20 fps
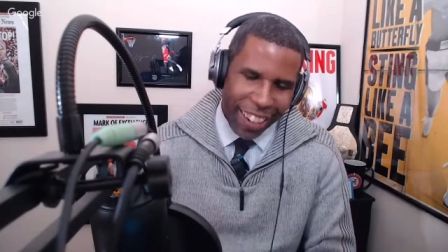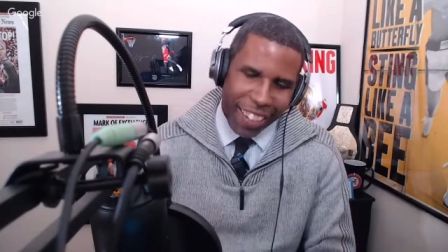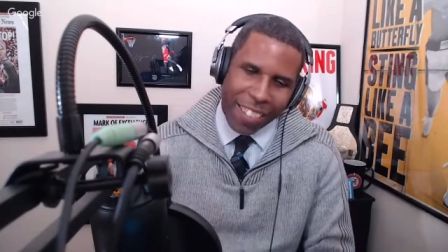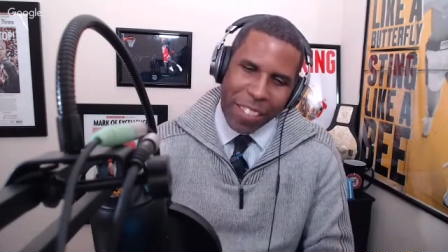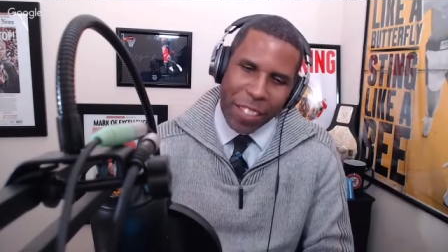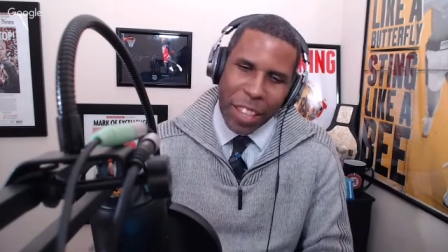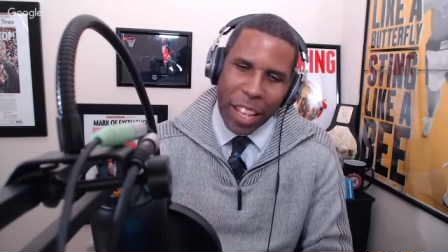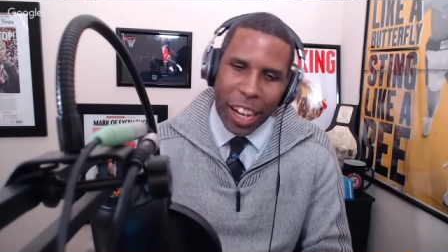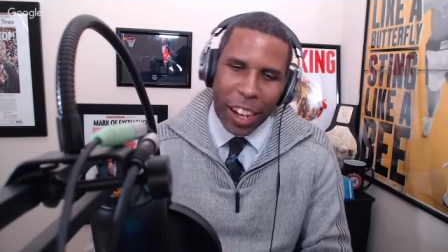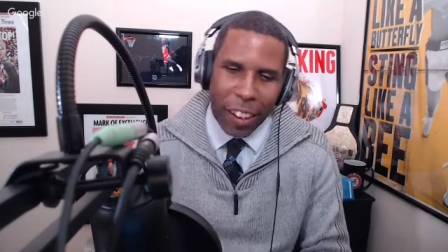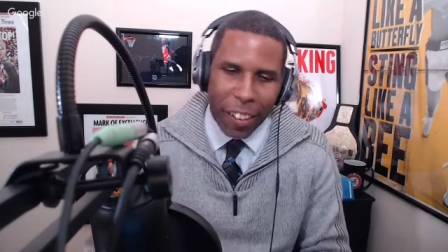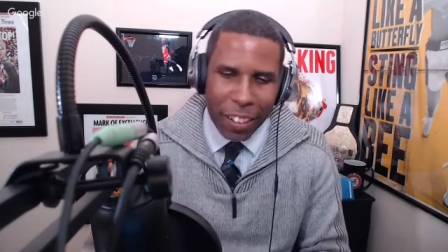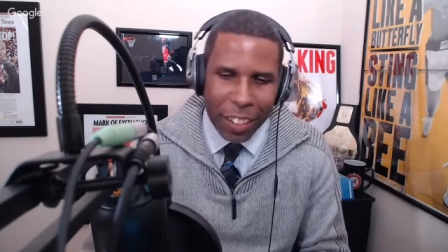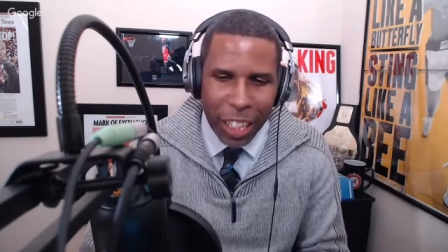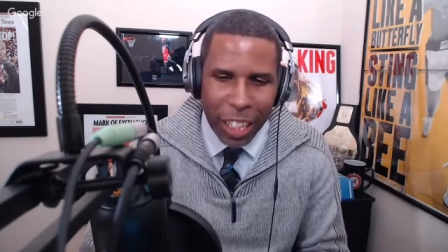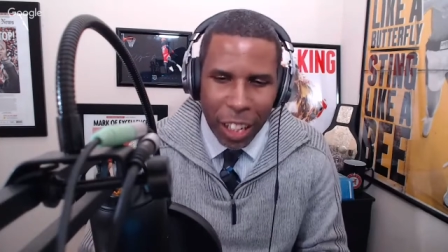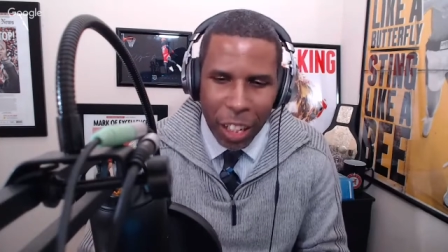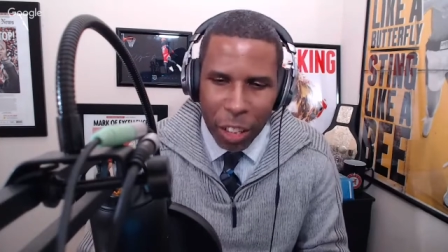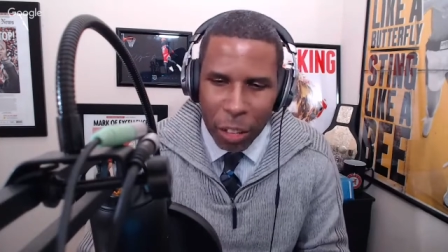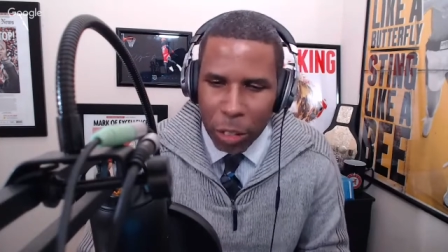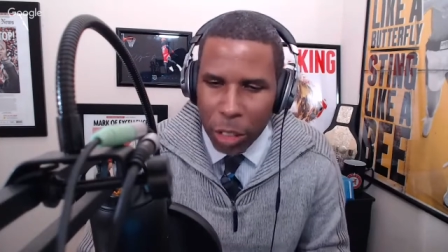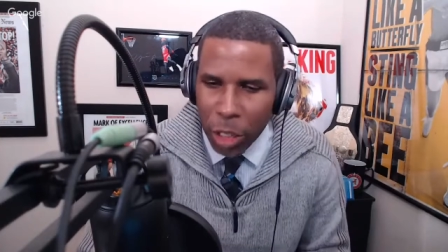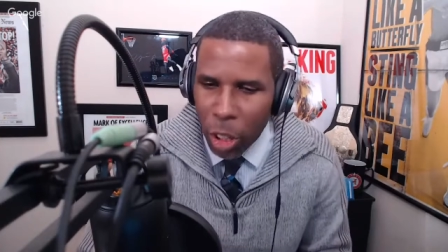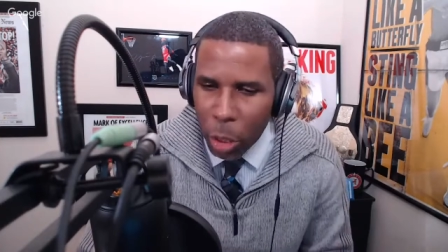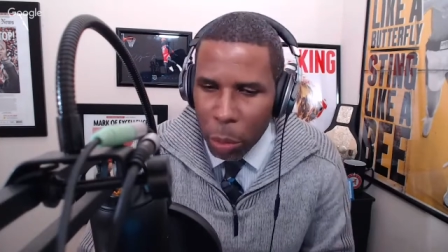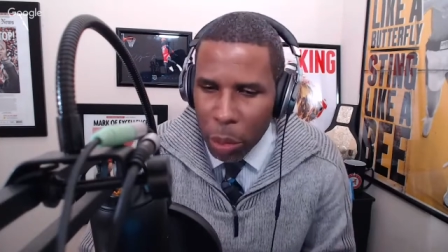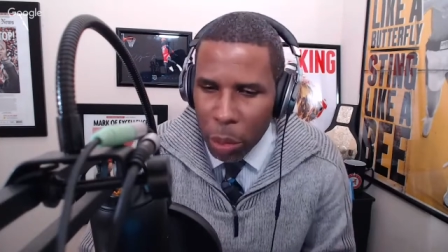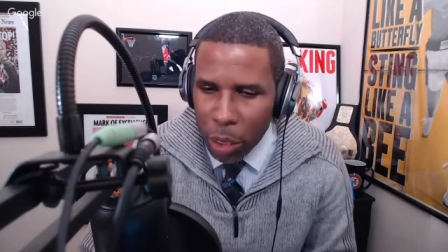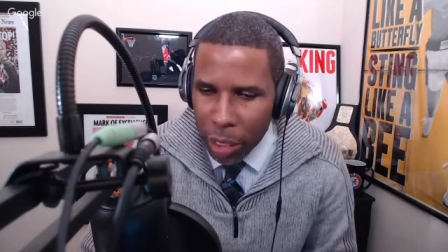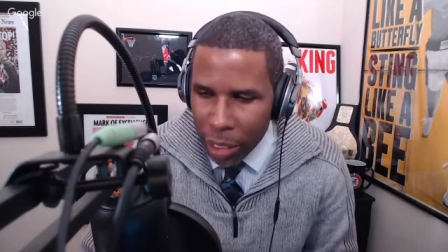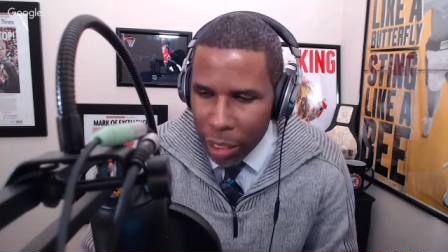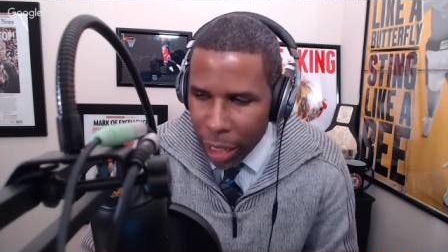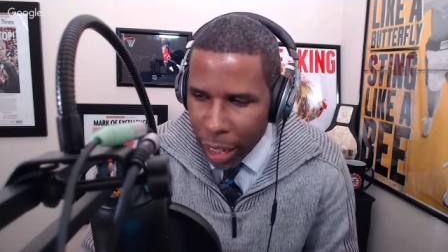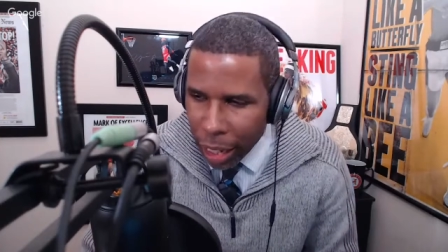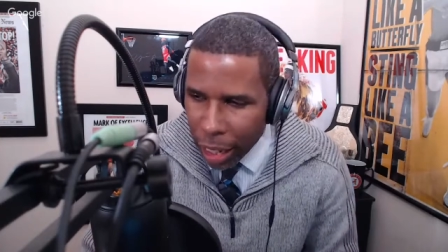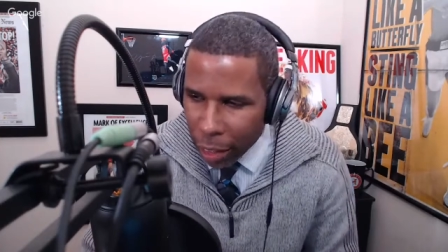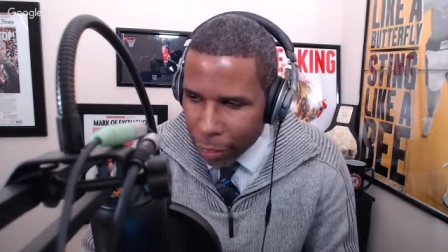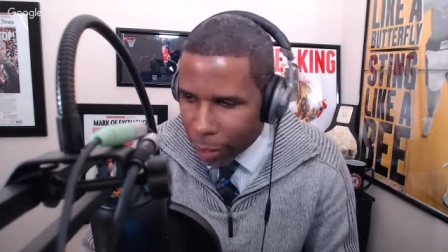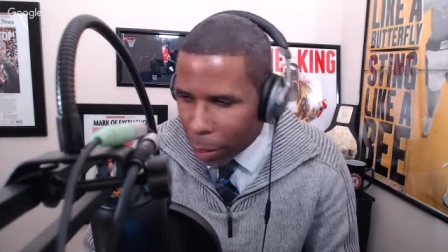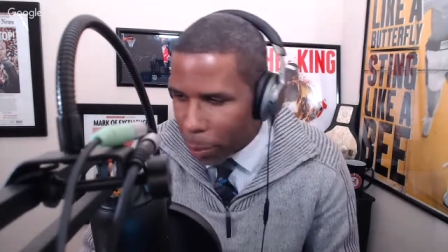No. Kobe did not
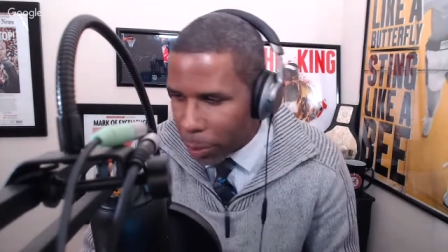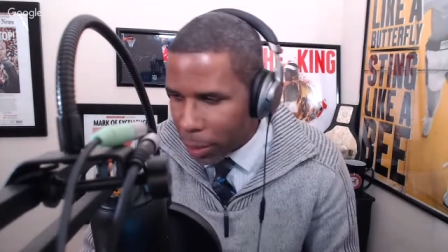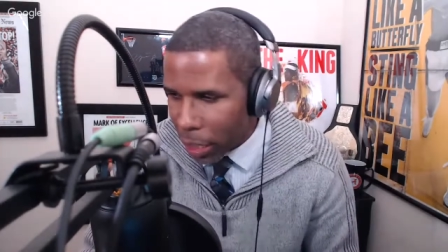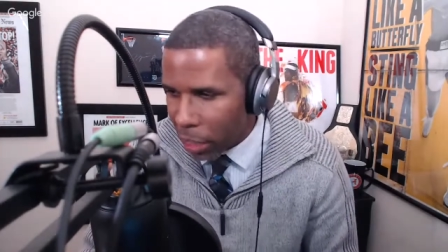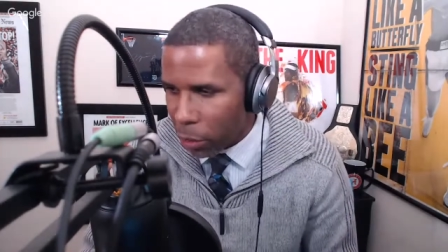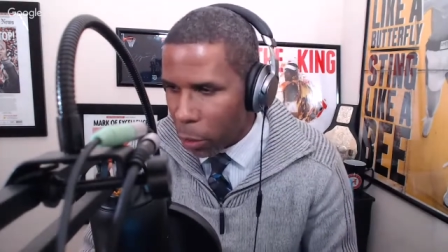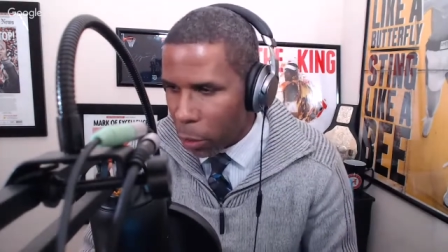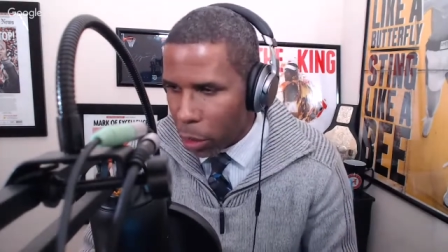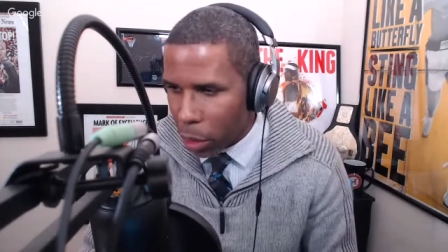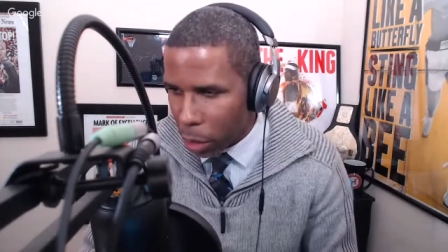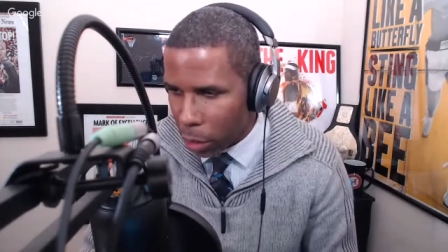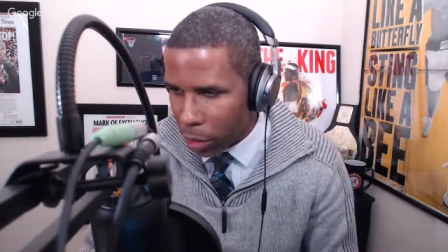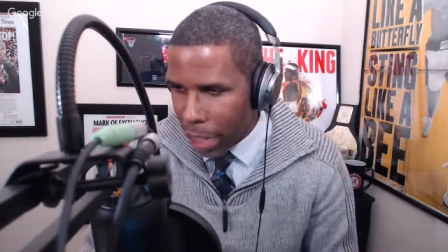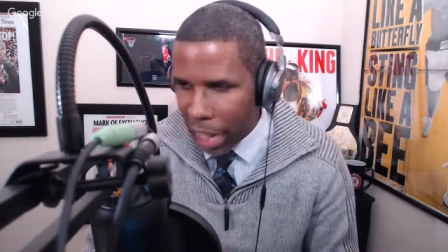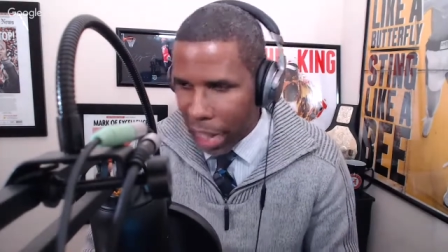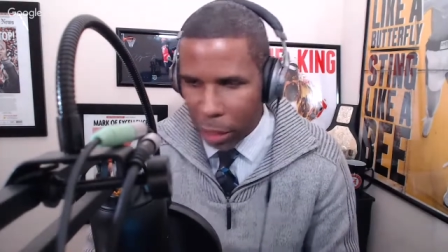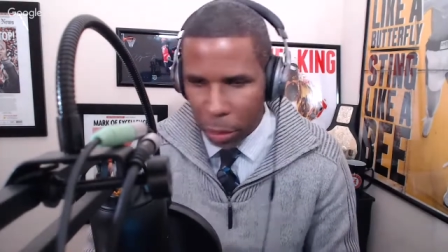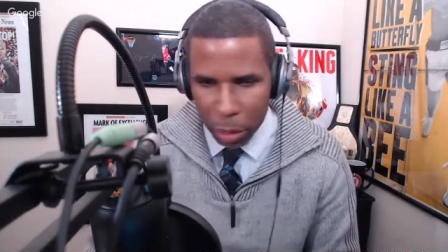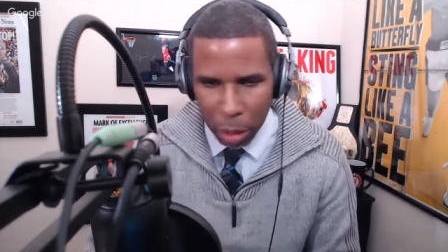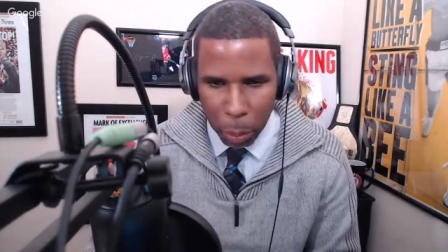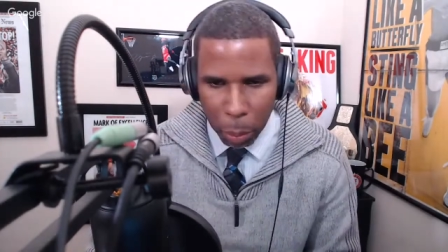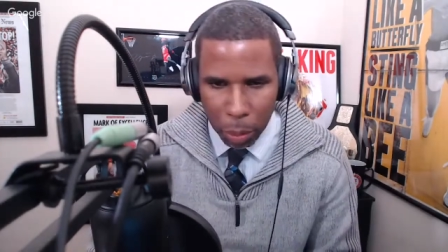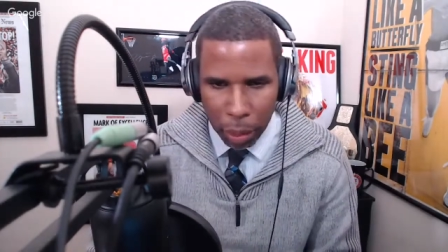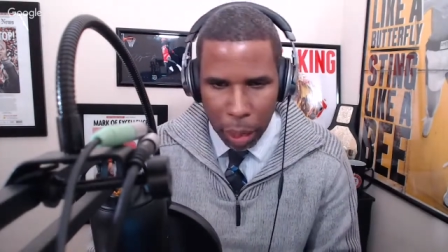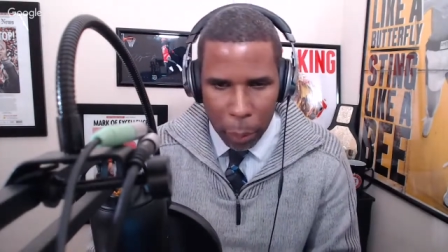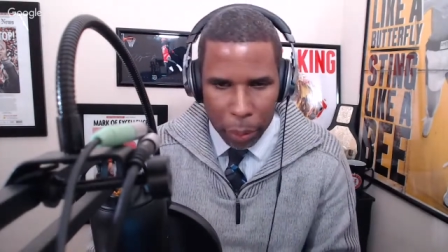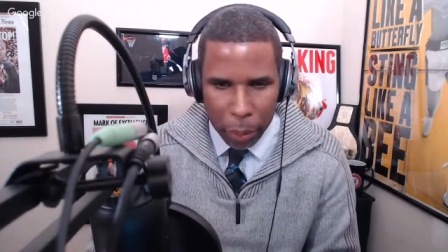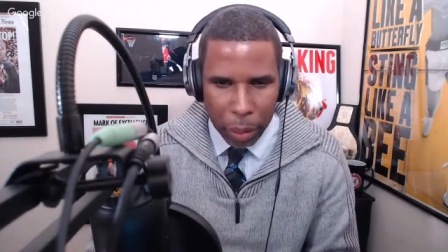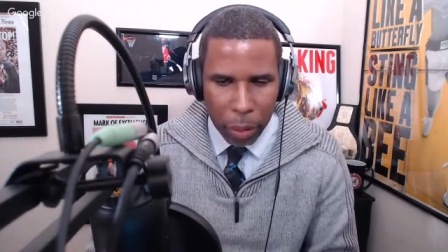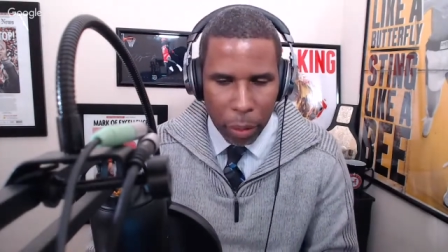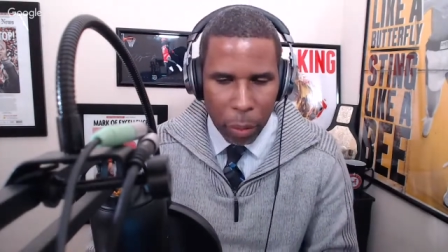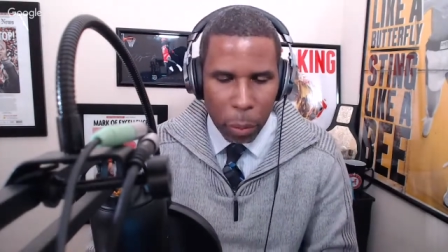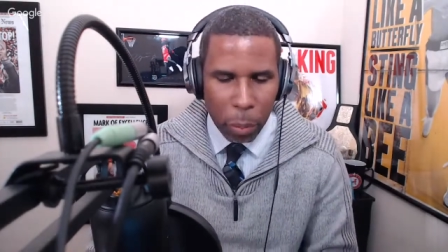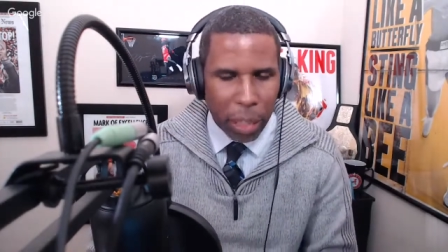have a reputation for guys wanting to play with him.